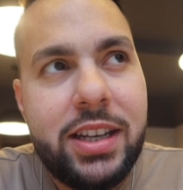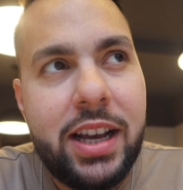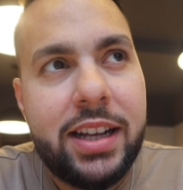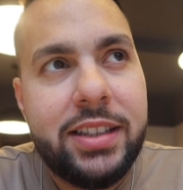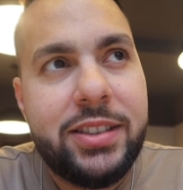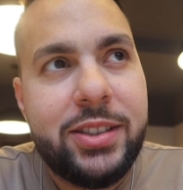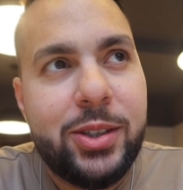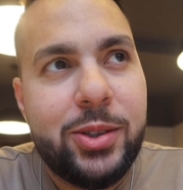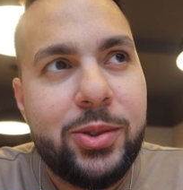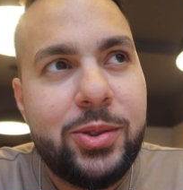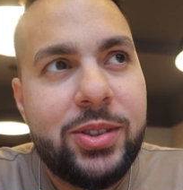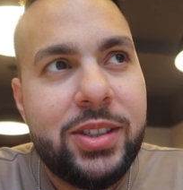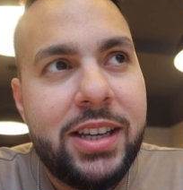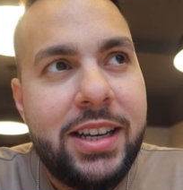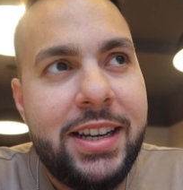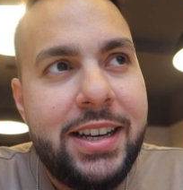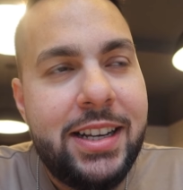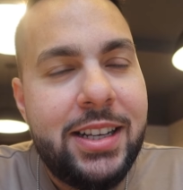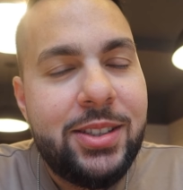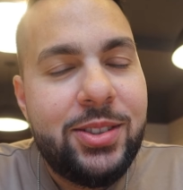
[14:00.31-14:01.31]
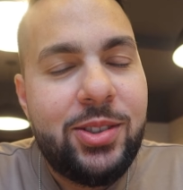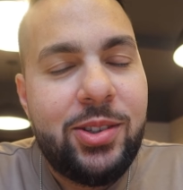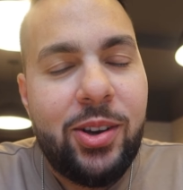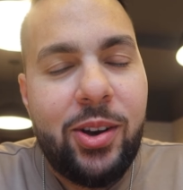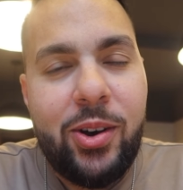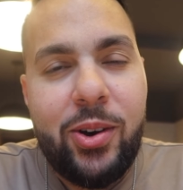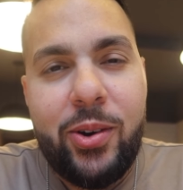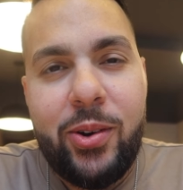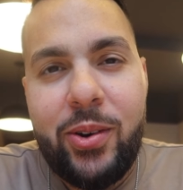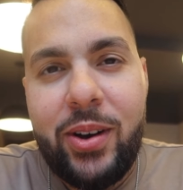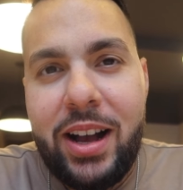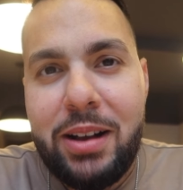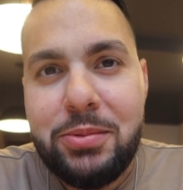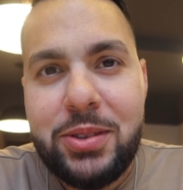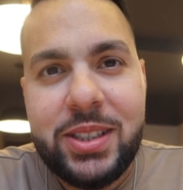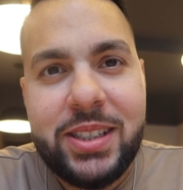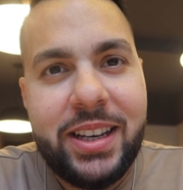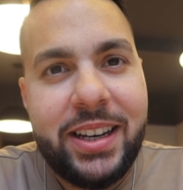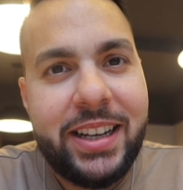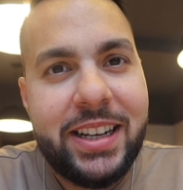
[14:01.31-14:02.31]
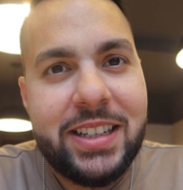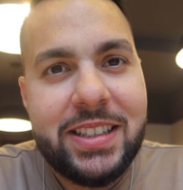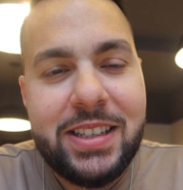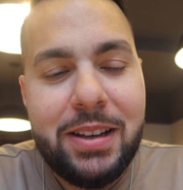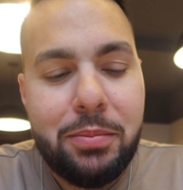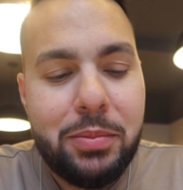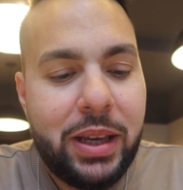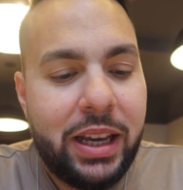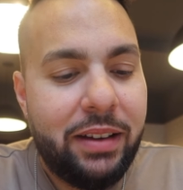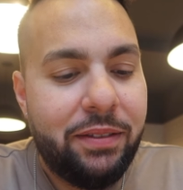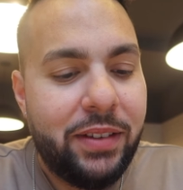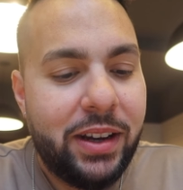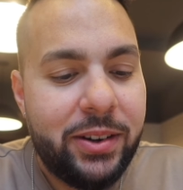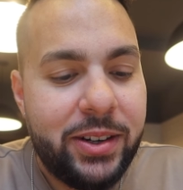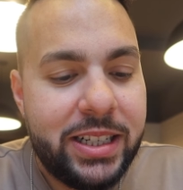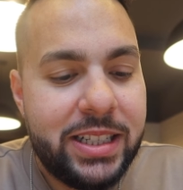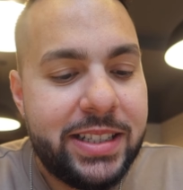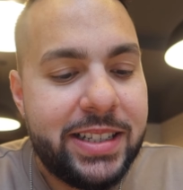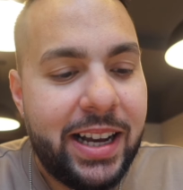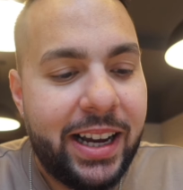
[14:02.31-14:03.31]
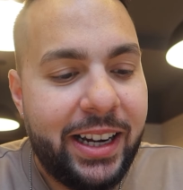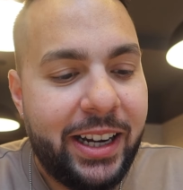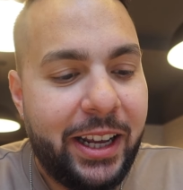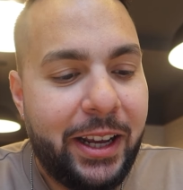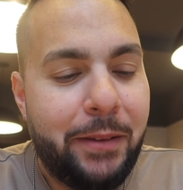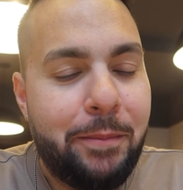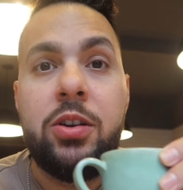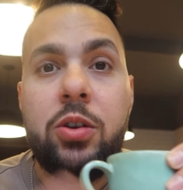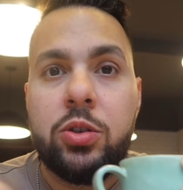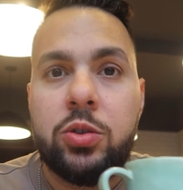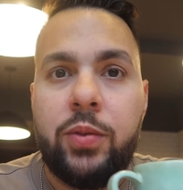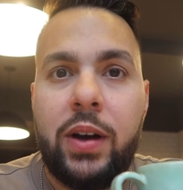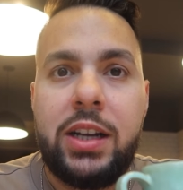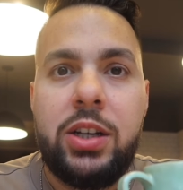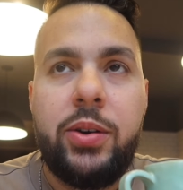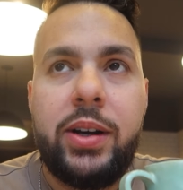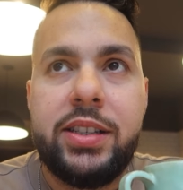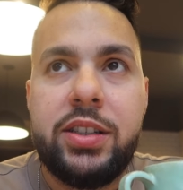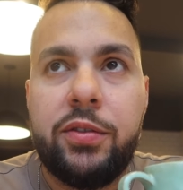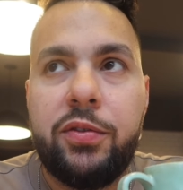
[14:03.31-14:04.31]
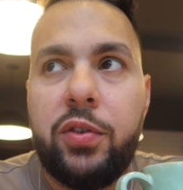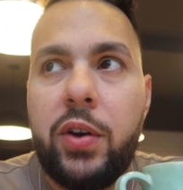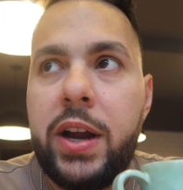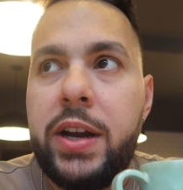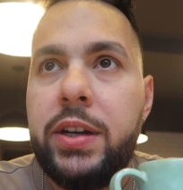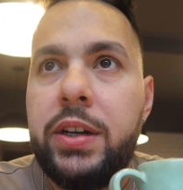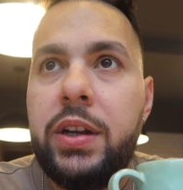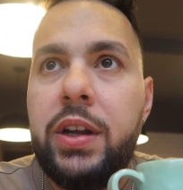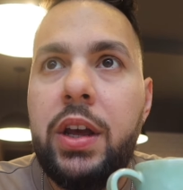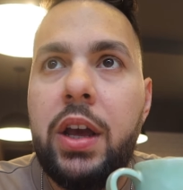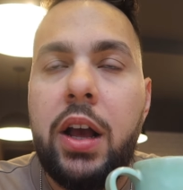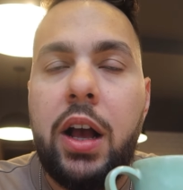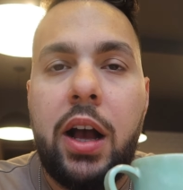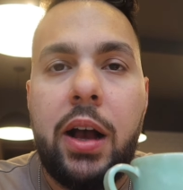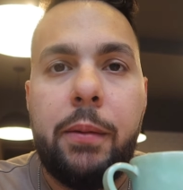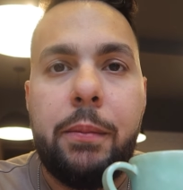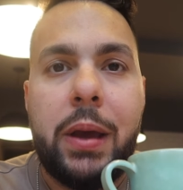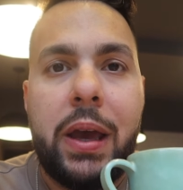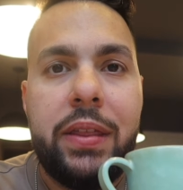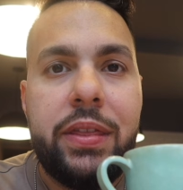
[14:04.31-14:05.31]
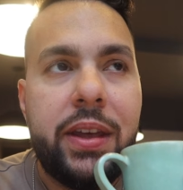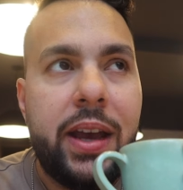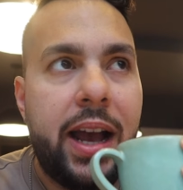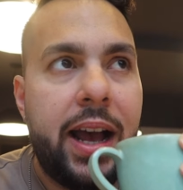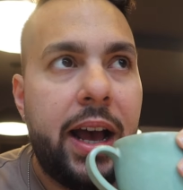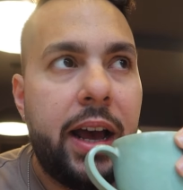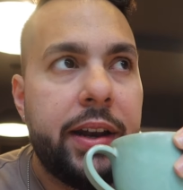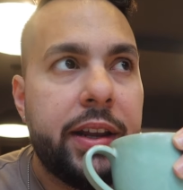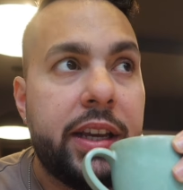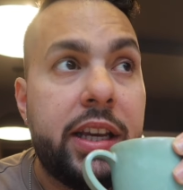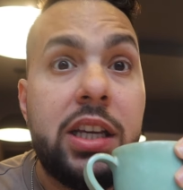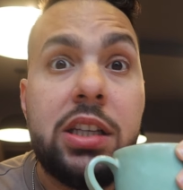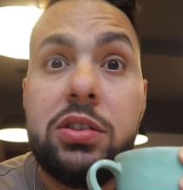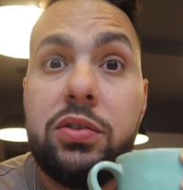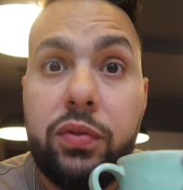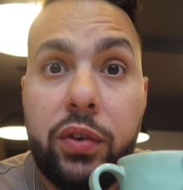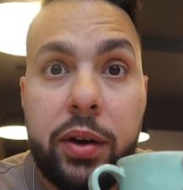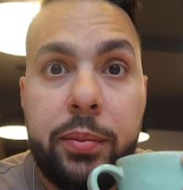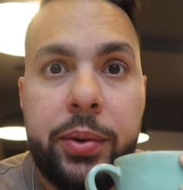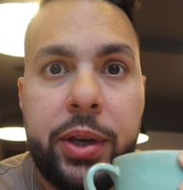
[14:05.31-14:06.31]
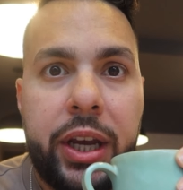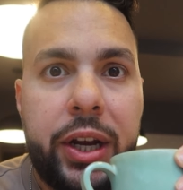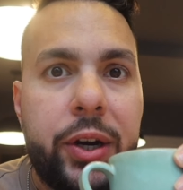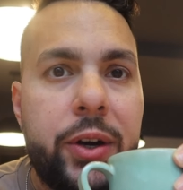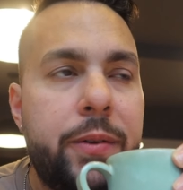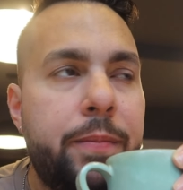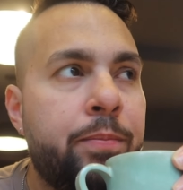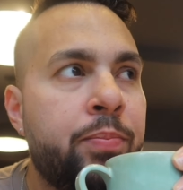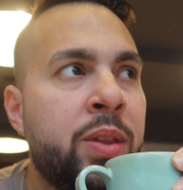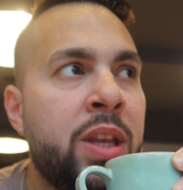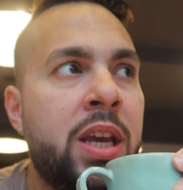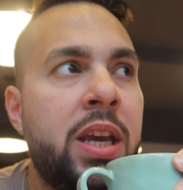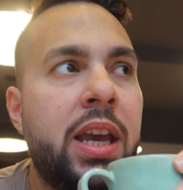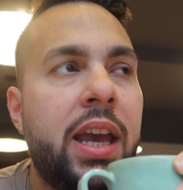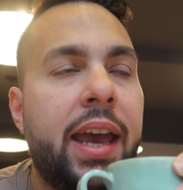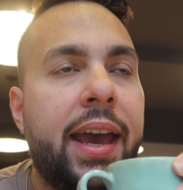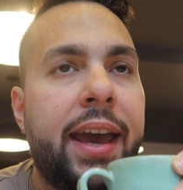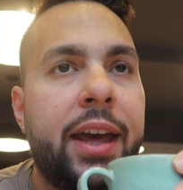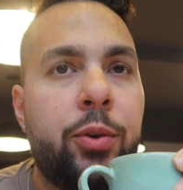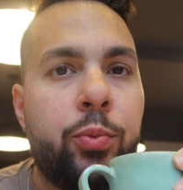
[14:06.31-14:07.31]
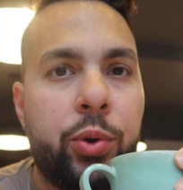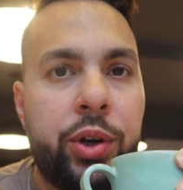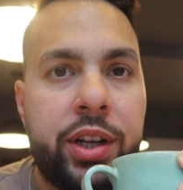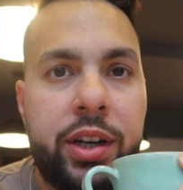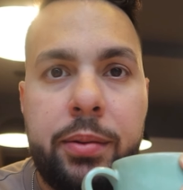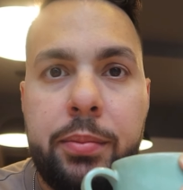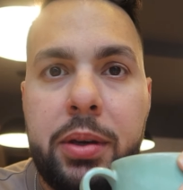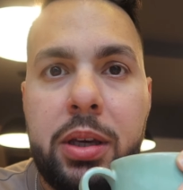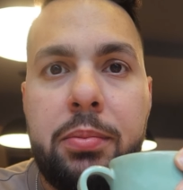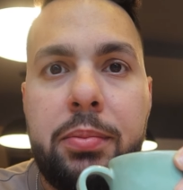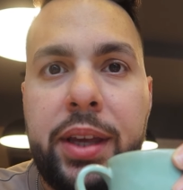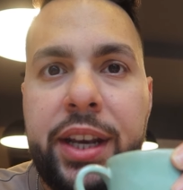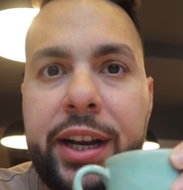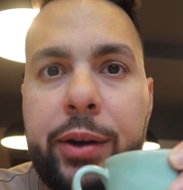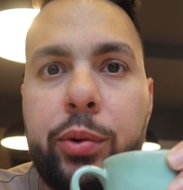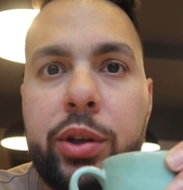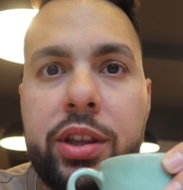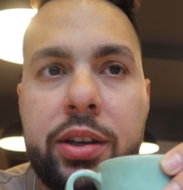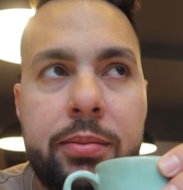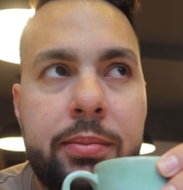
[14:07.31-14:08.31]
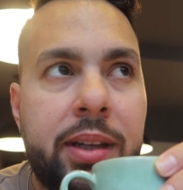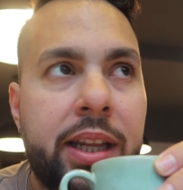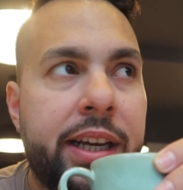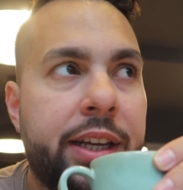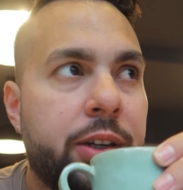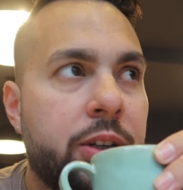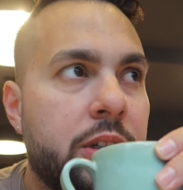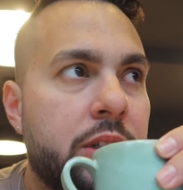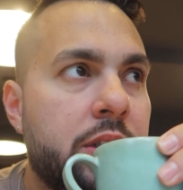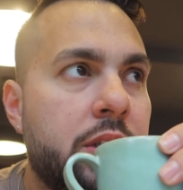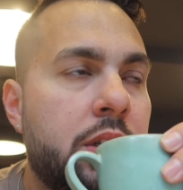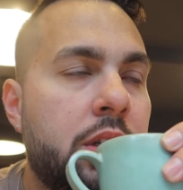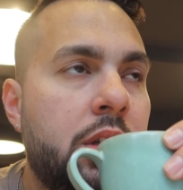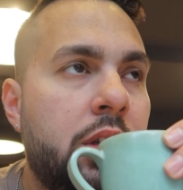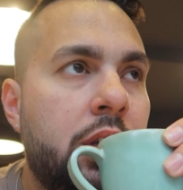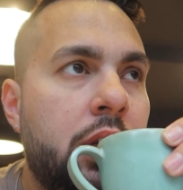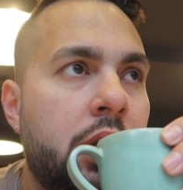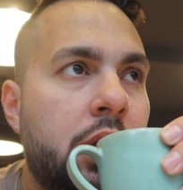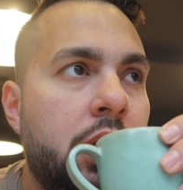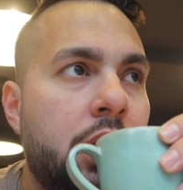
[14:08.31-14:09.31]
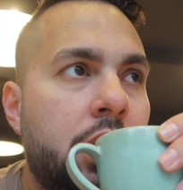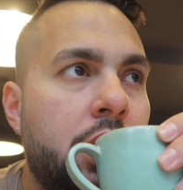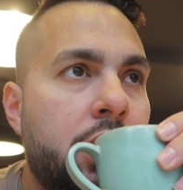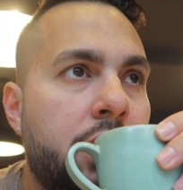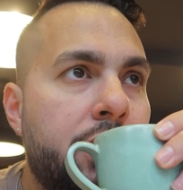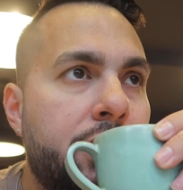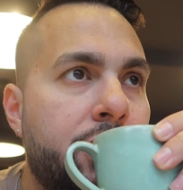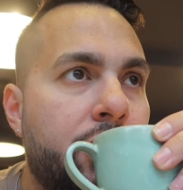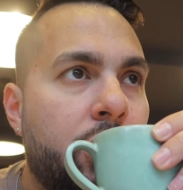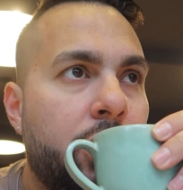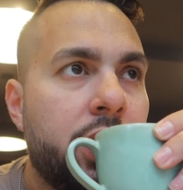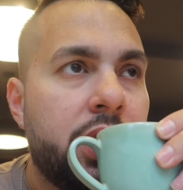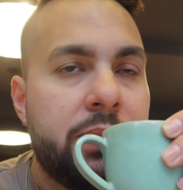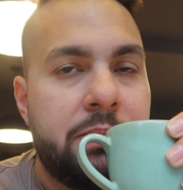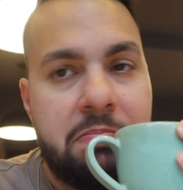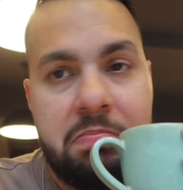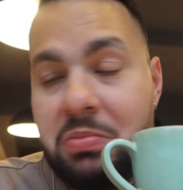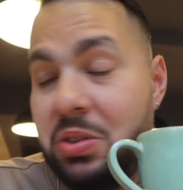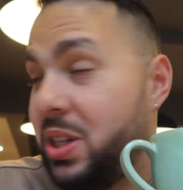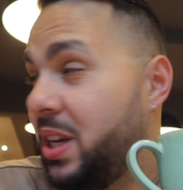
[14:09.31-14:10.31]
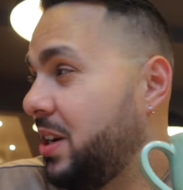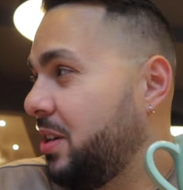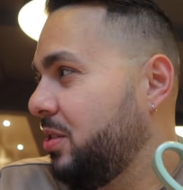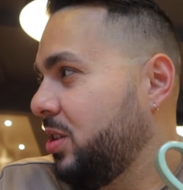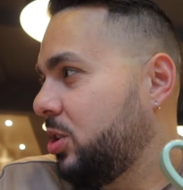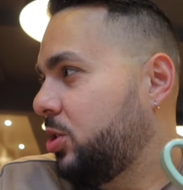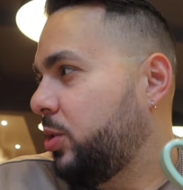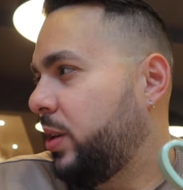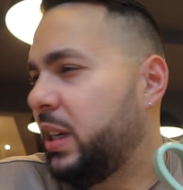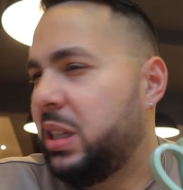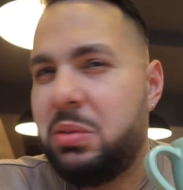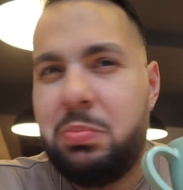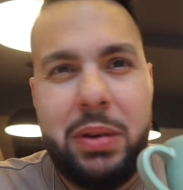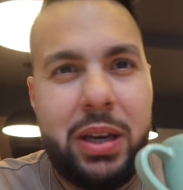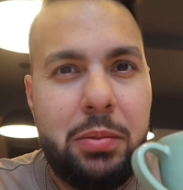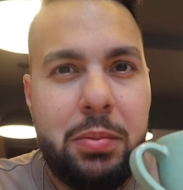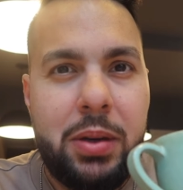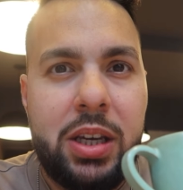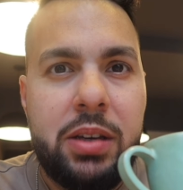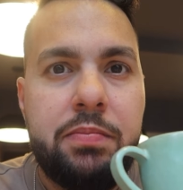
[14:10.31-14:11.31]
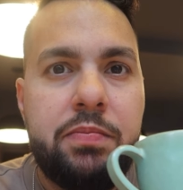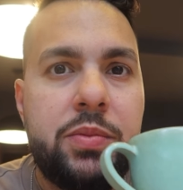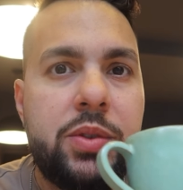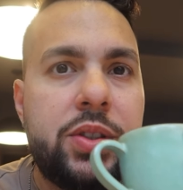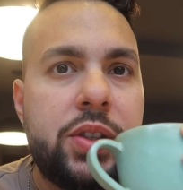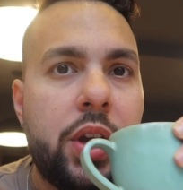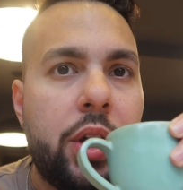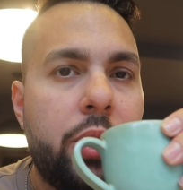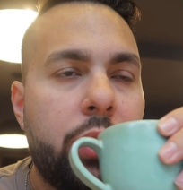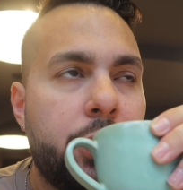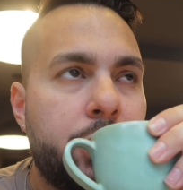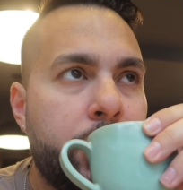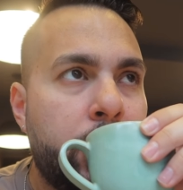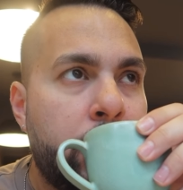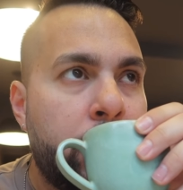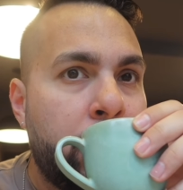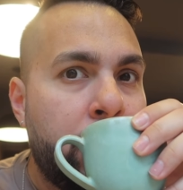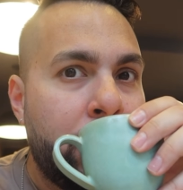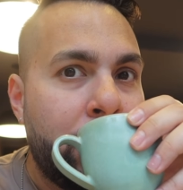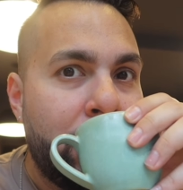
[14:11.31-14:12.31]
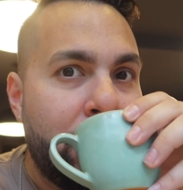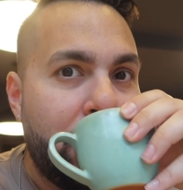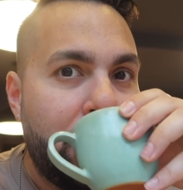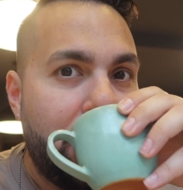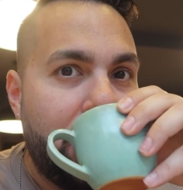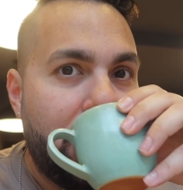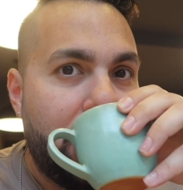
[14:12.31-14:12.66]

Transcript: tattoos, so I'm just gonna get something very tiny. Osvaldo has a friend um, that he's from here, and we're gonna be meeting with him later for dinner or drinks maybe, so dinner.